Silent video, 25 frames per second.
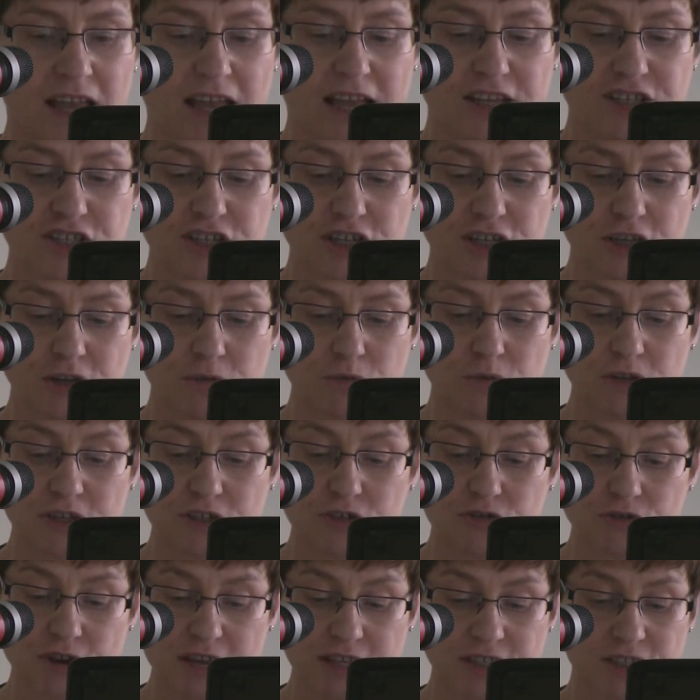And he will
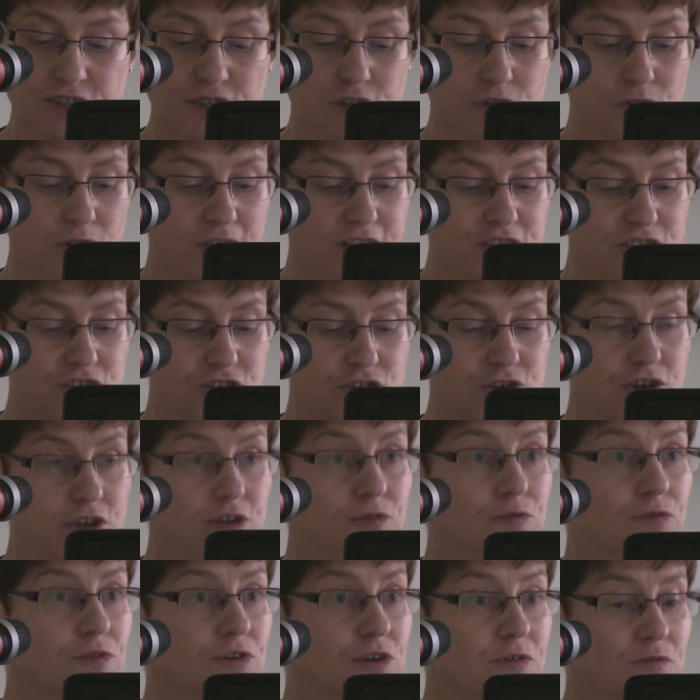address the
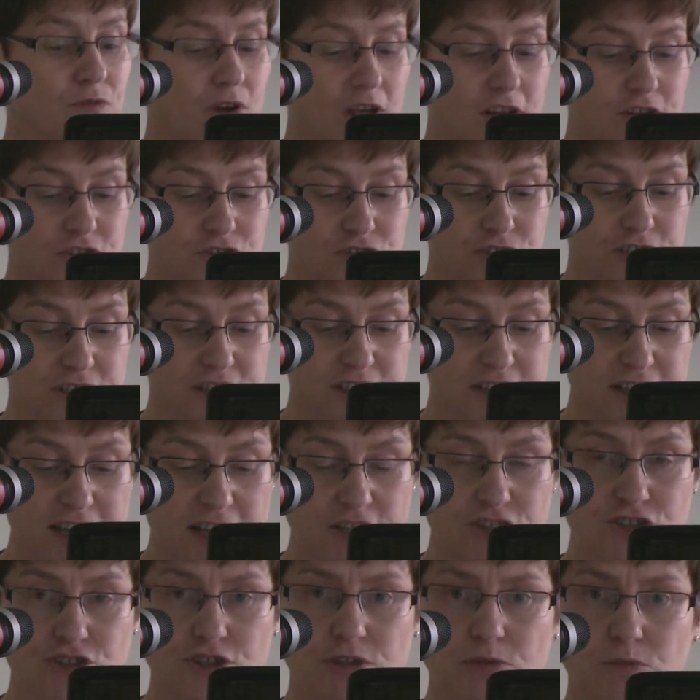criteria for involuntary
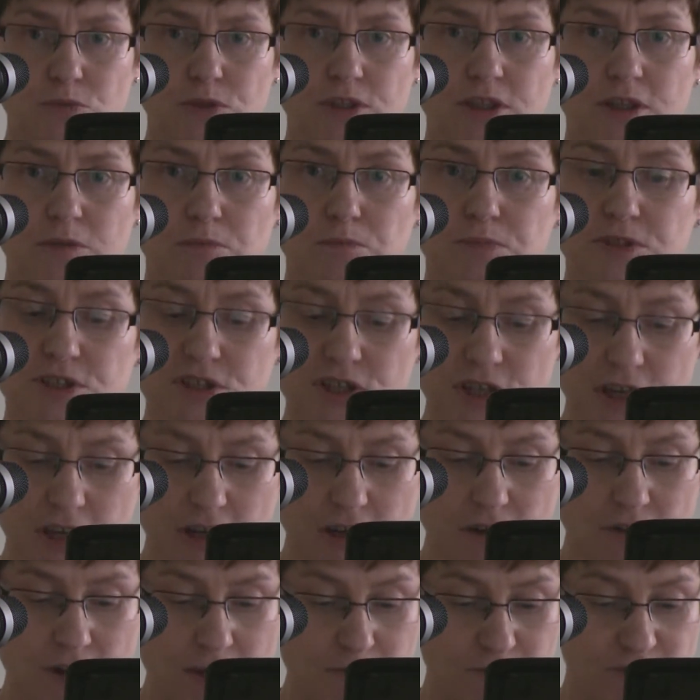detention with a
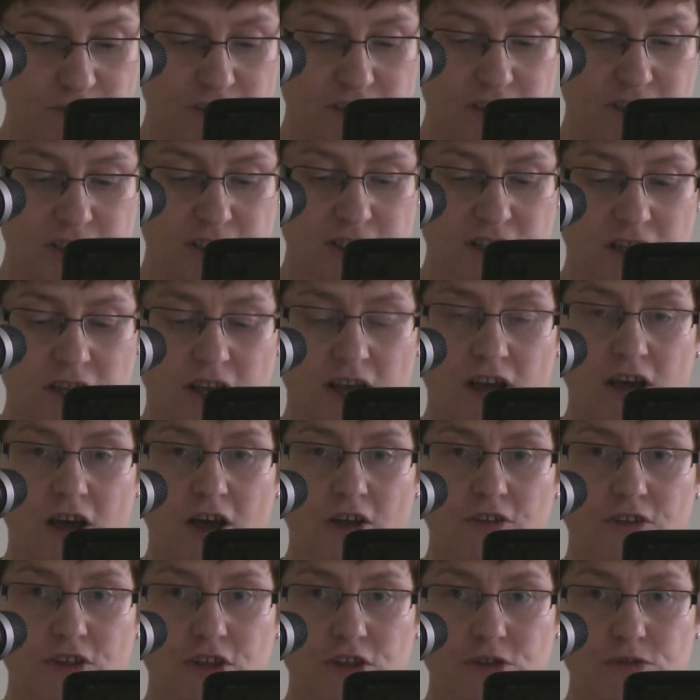particular emphasis
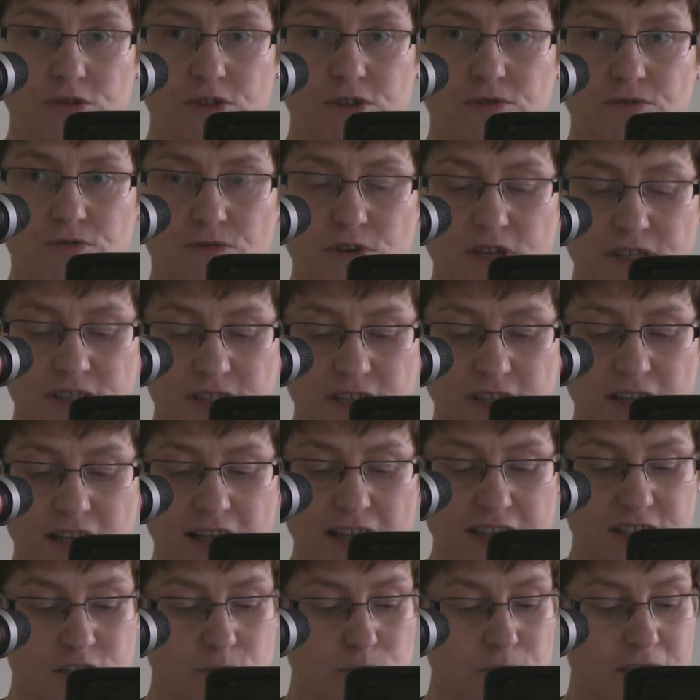on the use of risk
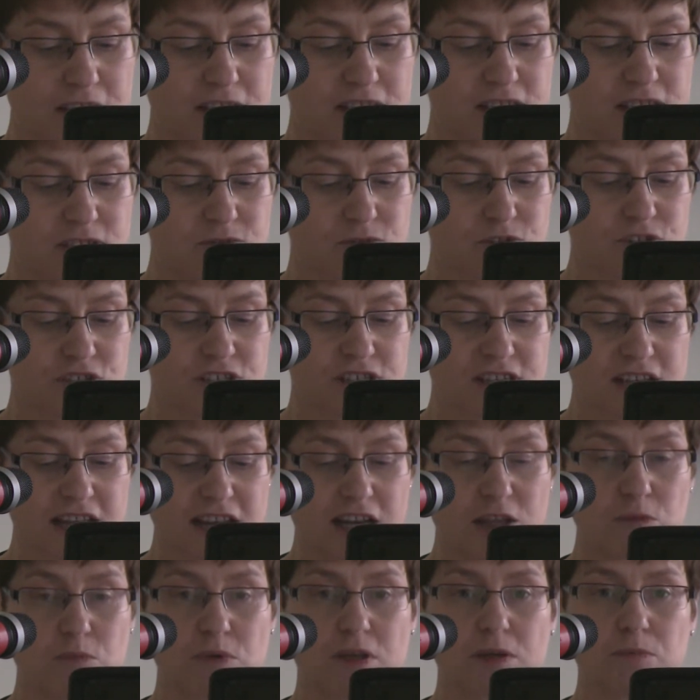as a basis for
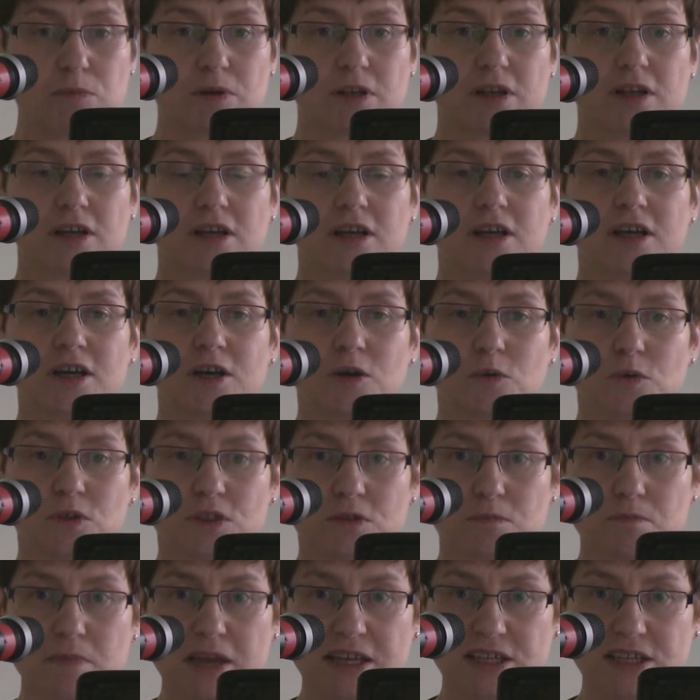detaining people with